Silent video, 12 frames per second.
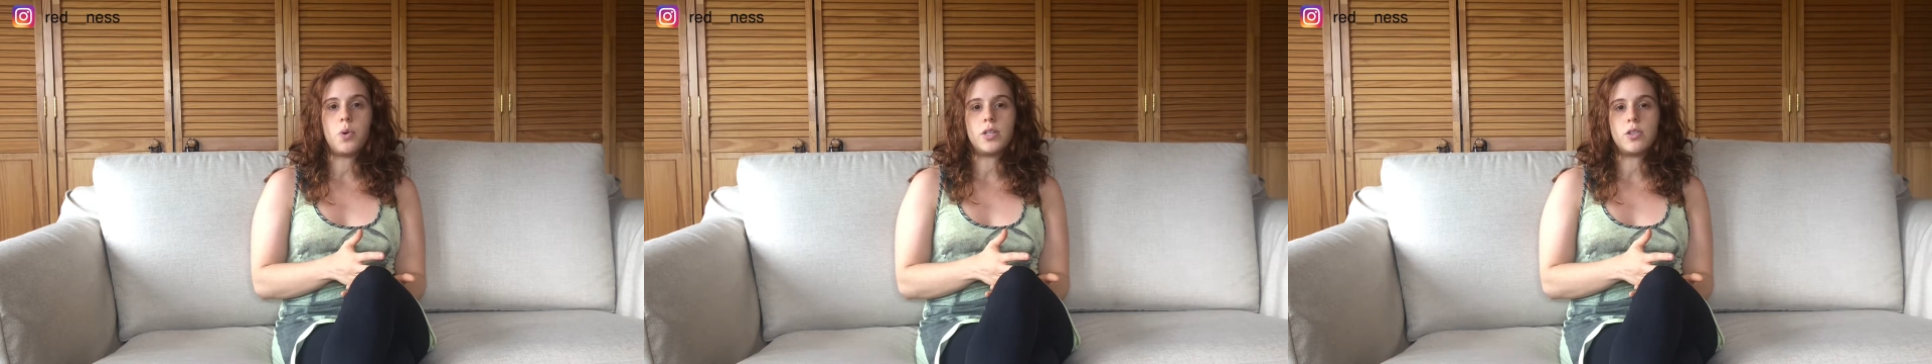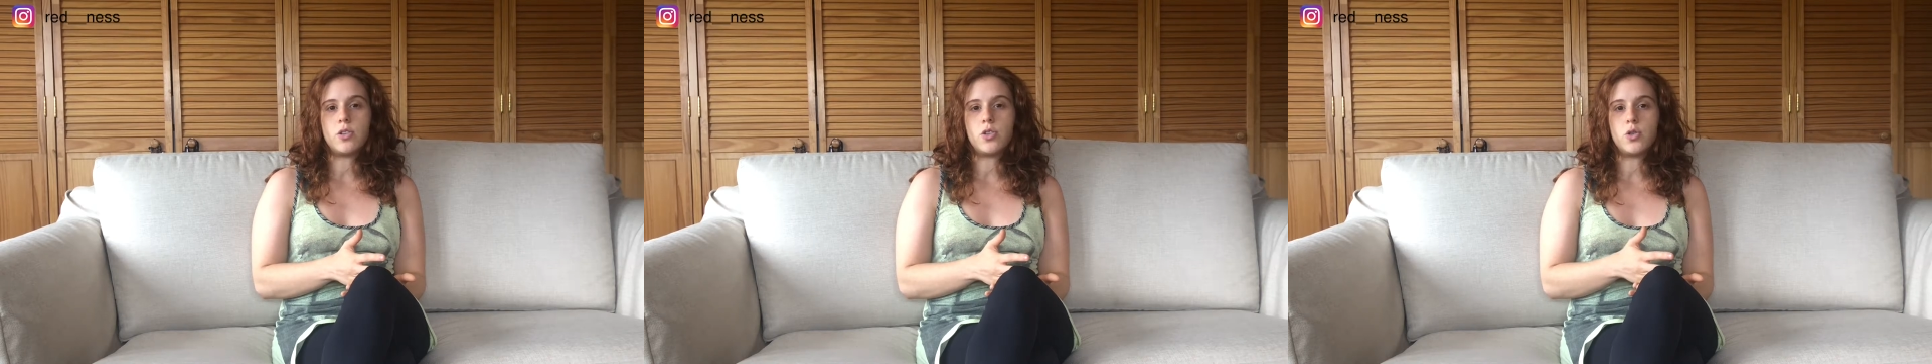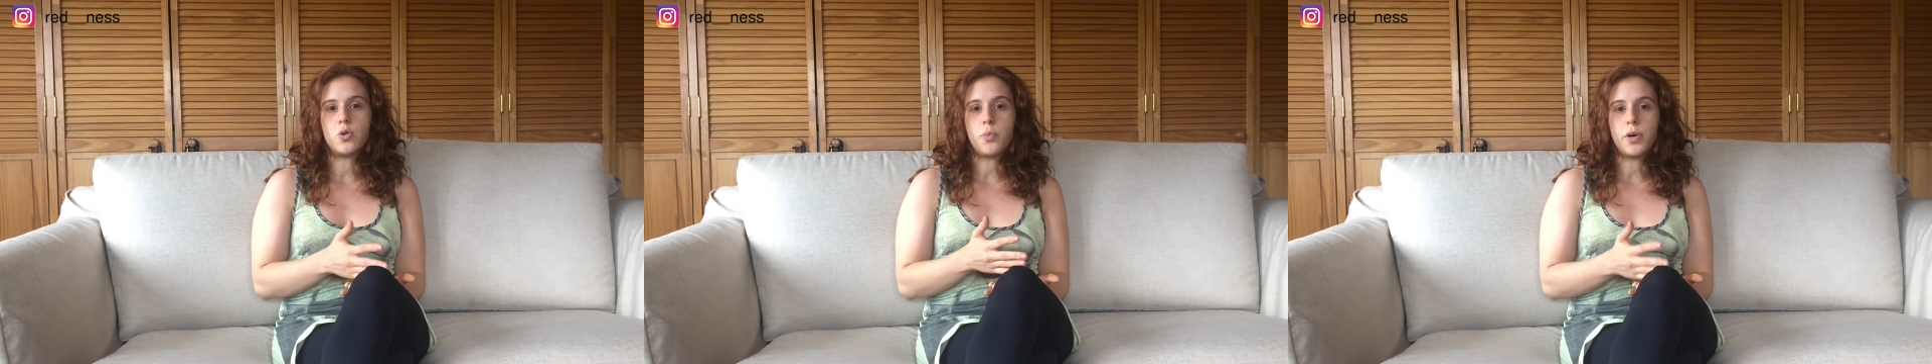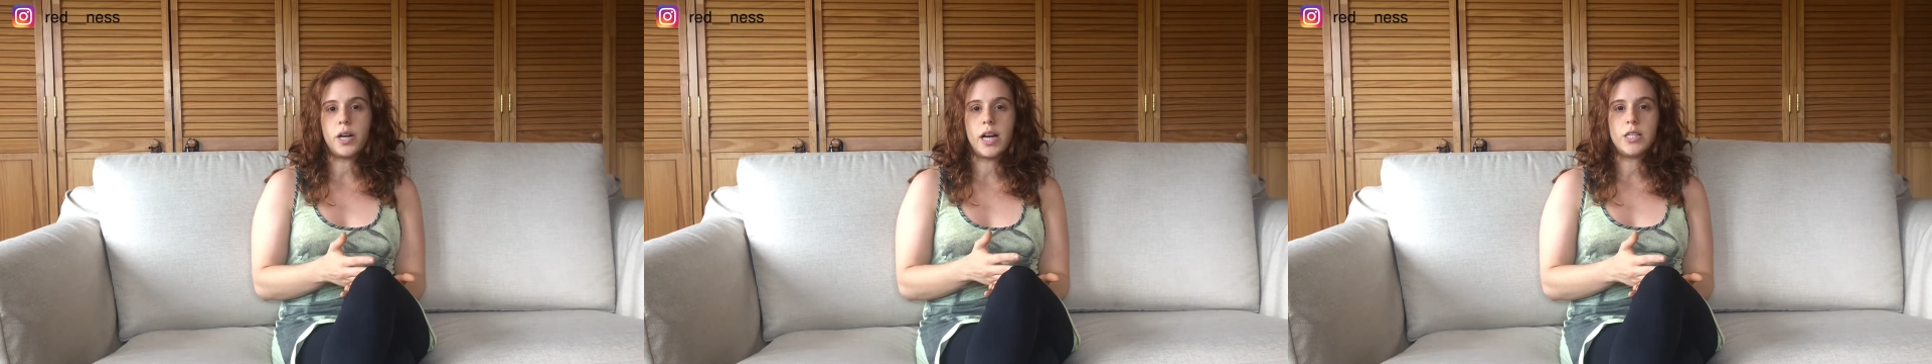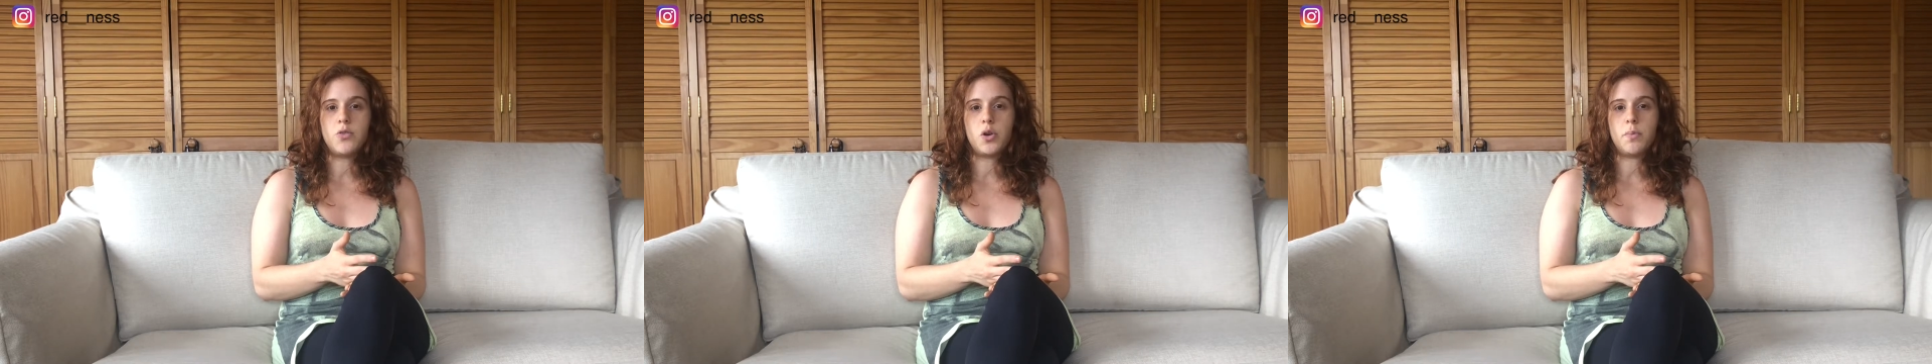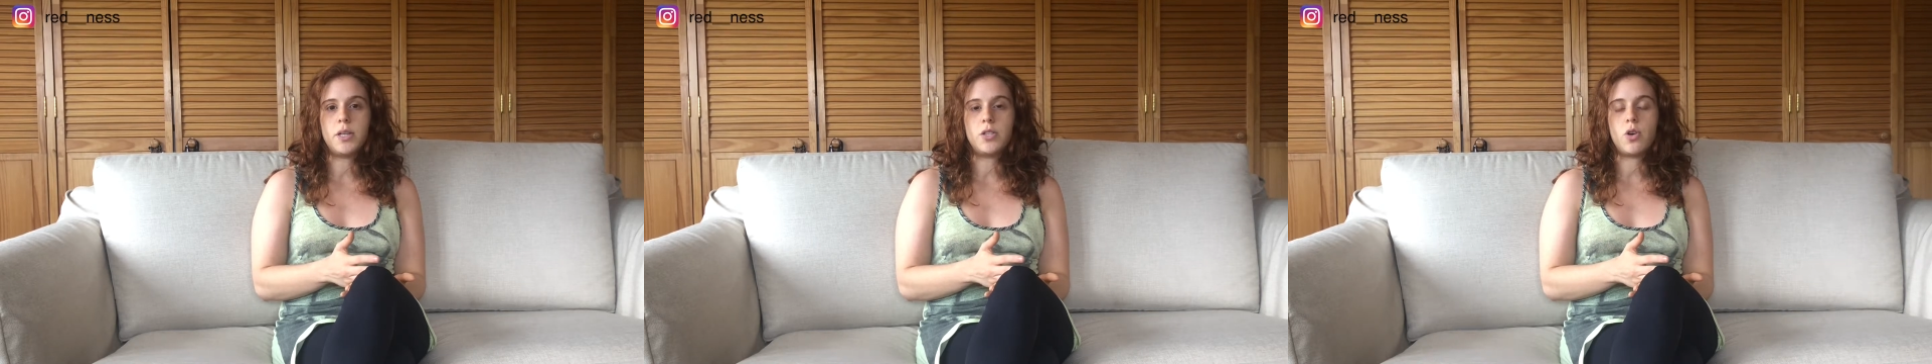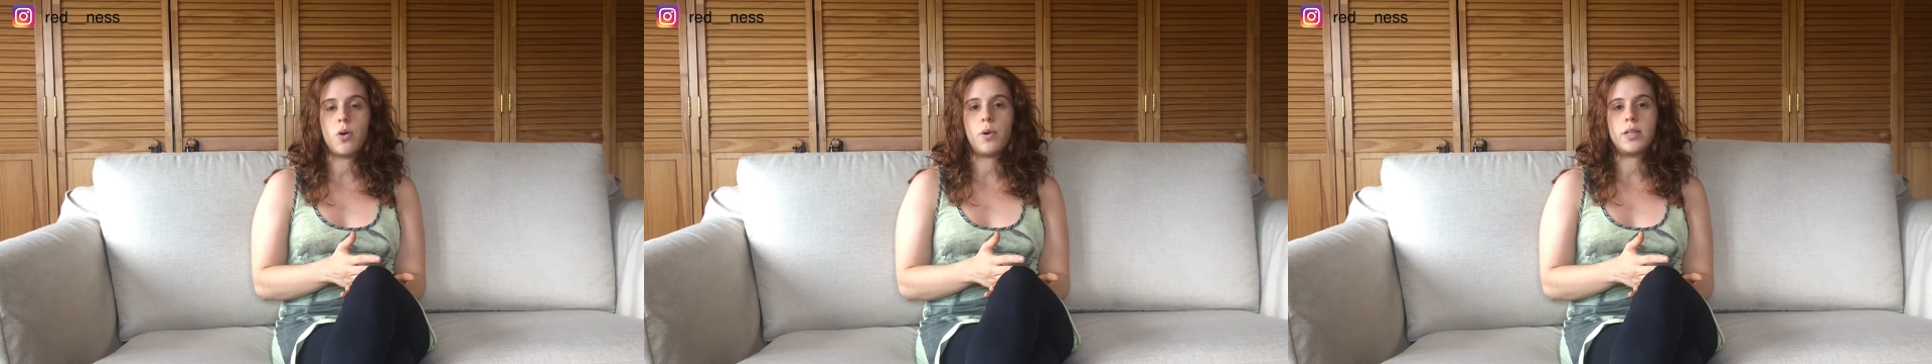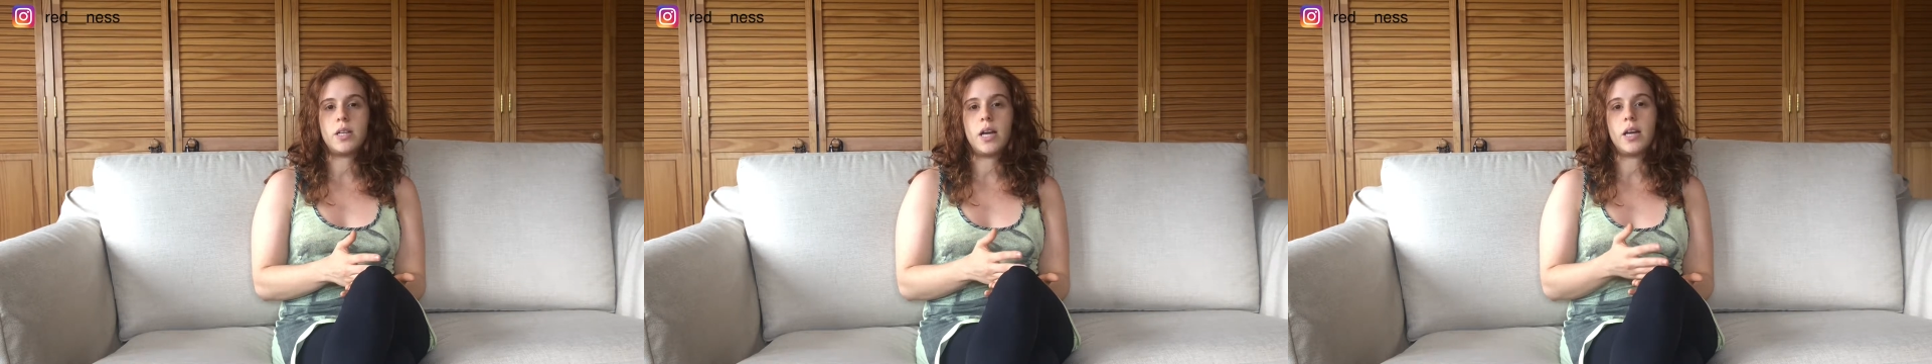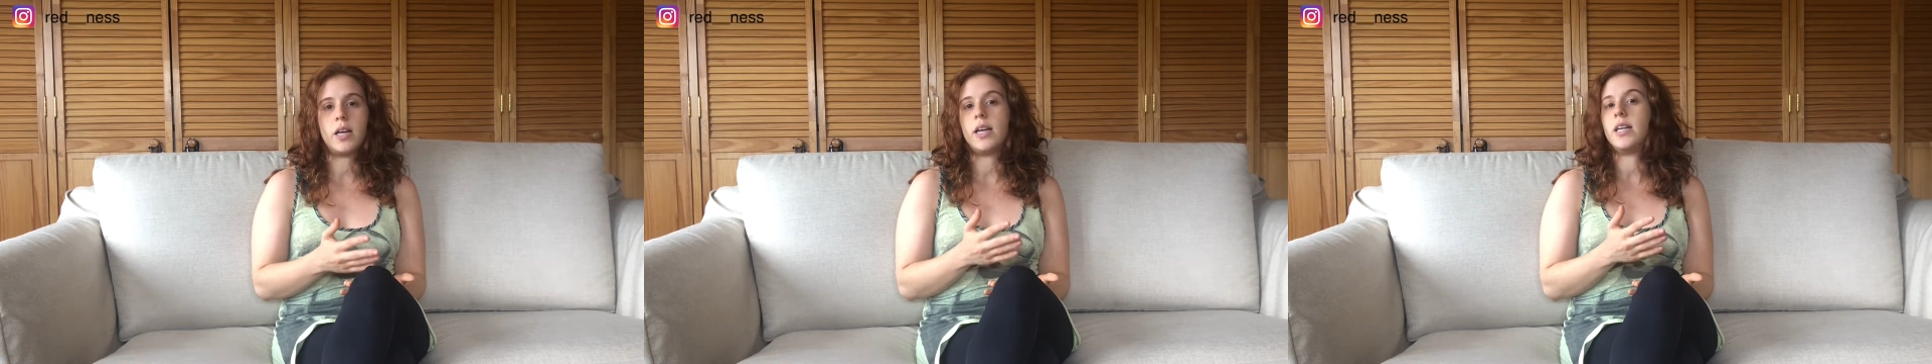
was also super nice for me, so I was like,